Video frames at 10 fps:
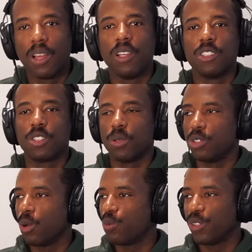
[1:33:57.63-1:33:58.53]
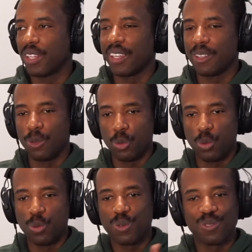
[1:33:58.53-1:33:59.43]
So don't feel like you
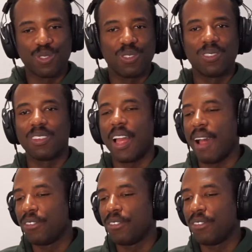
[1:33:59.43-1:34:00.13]
have to